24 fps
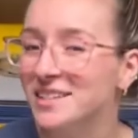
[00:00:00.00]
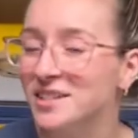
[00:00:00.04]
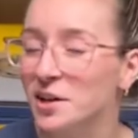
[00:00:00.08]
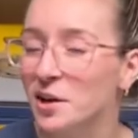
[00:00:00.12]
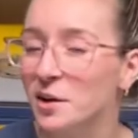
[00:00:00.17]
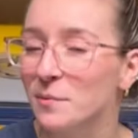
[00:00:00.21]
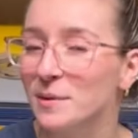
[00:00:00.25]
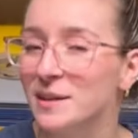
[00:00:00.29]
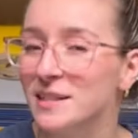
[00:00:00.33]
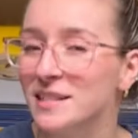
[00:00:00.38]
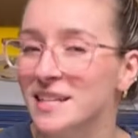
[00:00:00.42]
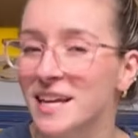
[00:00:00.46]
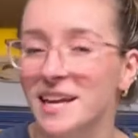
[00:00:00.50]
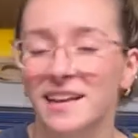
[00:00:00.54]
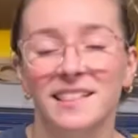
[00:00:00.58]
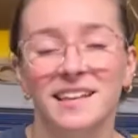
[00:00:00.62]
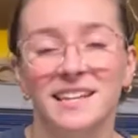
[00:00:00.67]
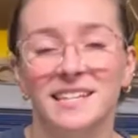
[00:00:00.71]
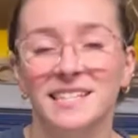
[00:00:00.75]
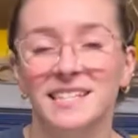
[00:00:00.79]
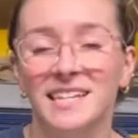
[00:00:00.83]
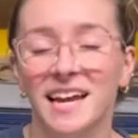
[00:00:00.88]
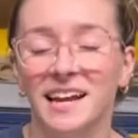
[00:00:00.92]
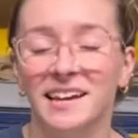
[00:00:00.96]
are going to be seeing
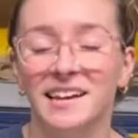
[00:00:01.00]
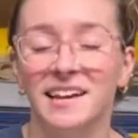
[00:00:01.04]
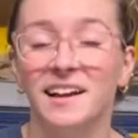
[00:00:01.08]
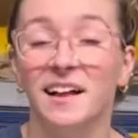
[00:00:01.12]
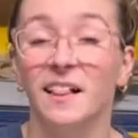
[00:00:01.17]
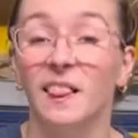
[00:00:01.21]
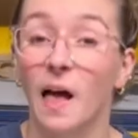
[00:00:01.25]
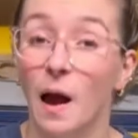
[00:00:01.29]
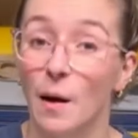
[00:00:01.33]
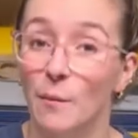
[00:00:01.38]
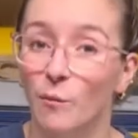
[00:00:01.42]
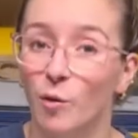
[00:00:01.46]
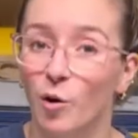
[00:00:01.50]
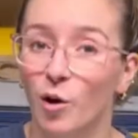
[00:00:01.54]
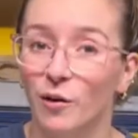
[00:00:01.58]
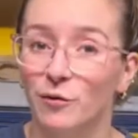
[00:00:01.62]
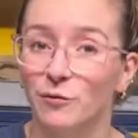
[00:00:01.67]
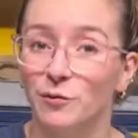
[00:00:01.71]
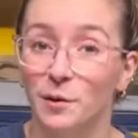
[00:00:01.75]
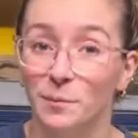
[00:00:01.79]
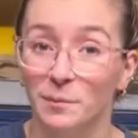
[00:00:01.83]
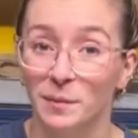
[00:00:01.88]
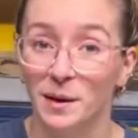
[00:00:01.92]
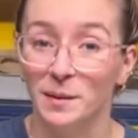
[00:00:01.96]
this technique a lot more
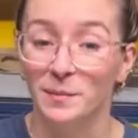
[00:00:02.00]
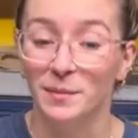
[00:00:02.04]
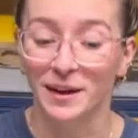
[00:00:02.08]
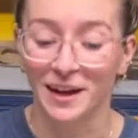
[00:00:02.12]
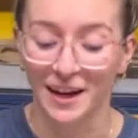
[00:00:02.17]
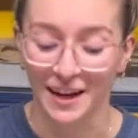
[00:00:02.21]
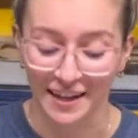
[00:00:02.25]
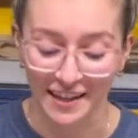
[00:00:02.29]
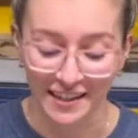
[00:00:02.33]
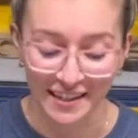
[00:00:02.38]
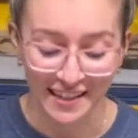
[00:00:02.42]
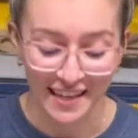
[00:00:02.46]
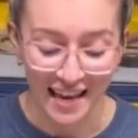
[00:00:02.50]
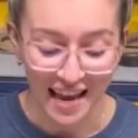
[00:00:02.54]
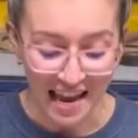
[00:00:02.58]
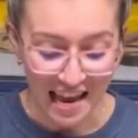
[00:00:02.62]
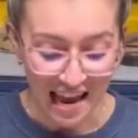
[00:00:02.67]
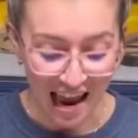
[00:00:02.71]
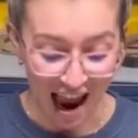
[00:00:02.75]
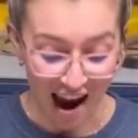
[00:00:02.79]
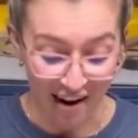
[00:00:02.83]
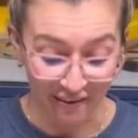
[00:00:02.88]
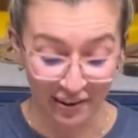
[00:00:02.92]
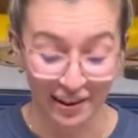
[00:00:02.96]
from me because
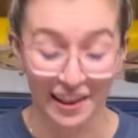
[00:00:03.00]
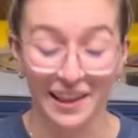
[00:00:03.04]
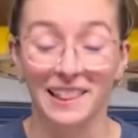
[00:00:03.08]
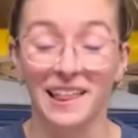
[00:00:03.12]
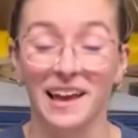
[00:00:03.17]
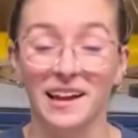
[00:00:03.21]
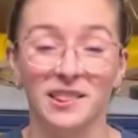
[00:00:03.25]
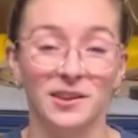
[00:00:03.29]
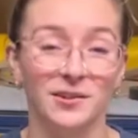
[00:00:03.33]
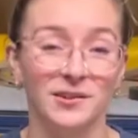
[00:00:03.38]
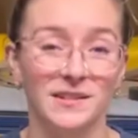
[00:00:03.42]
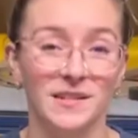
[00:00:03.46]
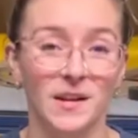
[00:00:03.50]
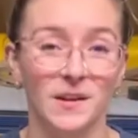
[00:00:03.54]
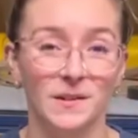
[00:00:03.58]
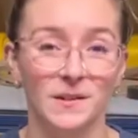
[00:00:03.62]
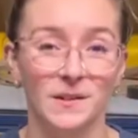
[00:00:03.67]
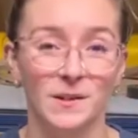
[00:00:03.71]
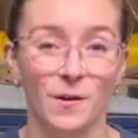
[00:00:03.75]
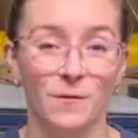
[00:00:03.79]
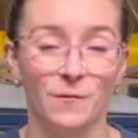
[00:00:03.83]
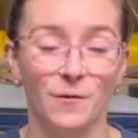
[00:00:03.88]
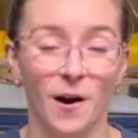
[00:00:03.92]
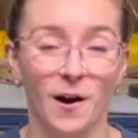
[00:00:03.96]
I really like the results
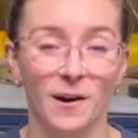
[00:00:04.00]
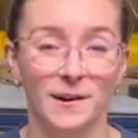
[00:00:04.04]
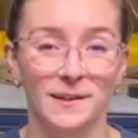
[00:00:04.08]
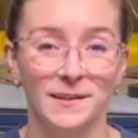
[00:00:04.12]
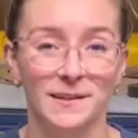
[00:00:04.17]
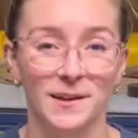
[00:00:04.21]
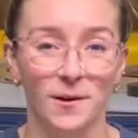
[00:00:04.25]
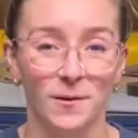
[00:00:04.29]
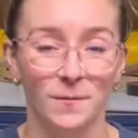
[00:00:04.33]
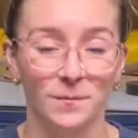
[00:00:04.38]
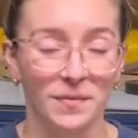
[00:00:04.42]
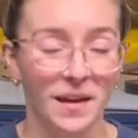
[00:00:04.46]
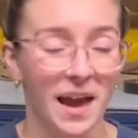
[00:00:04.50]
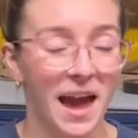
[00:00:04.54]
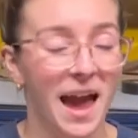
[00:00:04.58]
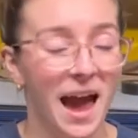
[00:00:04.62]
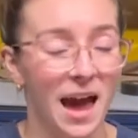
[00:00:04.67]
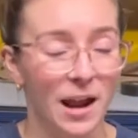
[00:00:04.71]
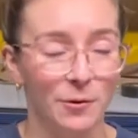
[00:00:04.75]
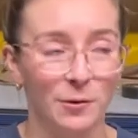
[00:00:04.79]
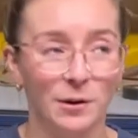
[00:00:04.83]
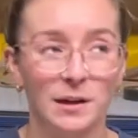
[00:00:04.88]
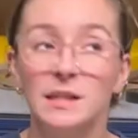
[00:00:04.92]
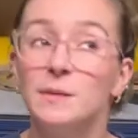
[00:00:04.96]
so far. So I
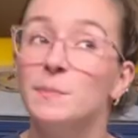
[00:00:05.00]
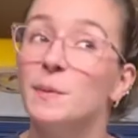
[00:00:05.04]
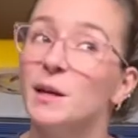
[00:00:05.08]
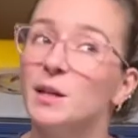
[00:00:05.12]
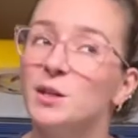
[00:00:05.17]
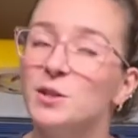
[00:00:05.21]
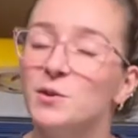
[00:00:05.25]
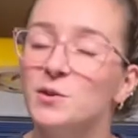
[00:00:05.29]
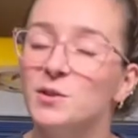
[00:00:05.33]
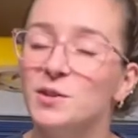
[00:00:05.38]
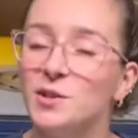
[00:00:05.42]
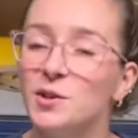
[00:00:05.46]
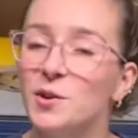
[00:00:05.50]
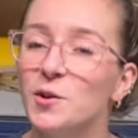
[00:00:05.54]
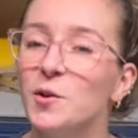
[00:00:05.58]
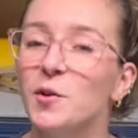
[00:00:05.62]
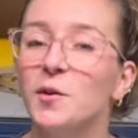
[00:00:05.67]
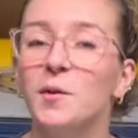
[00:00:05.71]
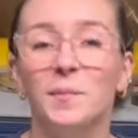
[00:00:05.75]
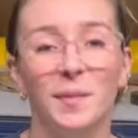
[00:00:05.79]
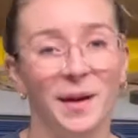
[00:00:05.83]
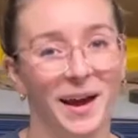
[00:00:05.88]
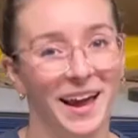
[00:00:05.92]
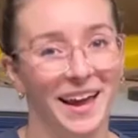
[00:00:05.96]
don't want to speak too
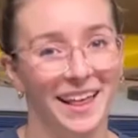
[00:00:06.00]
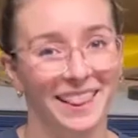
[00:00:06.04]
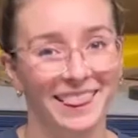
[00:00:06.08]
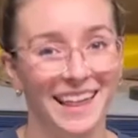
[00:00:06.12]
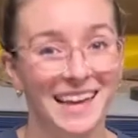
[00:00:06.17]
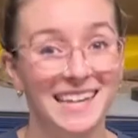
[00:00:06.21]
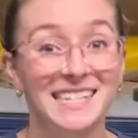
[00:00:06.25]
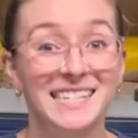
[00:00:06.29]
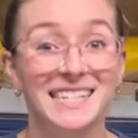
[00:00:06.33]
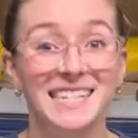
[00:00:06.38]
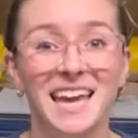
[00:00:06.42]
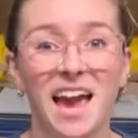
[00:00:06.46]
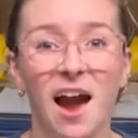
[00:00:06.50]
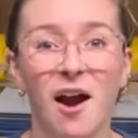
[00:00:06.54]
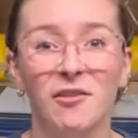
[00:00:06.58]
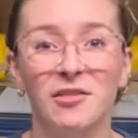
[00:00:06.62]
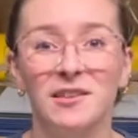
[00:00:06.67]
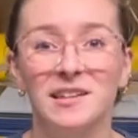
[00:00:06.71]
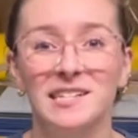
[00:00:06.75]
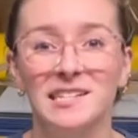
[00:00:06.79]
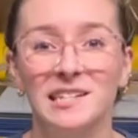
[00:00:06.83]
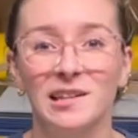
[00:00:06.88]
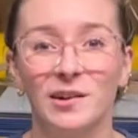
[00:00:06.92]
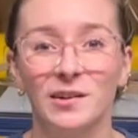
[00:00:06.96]
soon, but let's see how
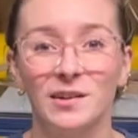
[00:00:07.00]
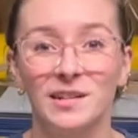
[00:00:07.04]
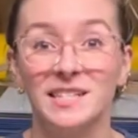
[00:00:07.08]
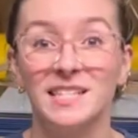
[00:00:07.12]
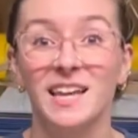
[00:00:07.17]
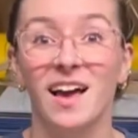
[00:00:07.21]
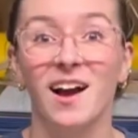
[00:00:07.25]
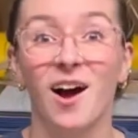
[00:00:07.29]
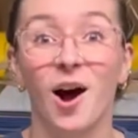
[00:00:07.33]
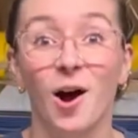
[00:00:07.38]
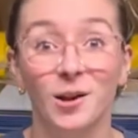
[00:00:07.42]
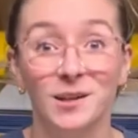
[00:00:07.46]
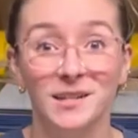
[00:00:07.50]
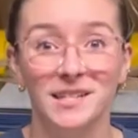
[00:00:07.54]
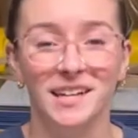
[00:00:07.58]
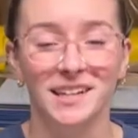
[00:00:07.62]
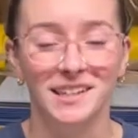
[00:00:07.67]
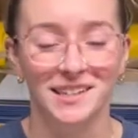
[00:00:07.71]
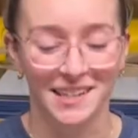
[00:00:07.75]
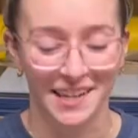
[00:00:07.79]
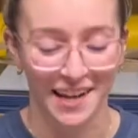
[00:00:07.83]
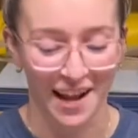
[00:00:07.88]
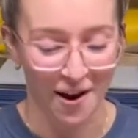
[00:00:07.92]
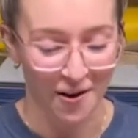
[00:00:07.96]
this looks all
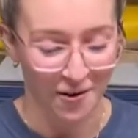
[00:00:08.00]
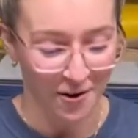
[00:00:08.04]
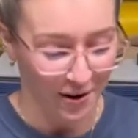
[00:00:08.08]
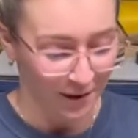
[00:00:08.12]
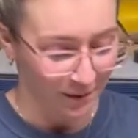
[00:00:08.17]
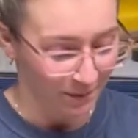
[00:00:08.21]
tilted out.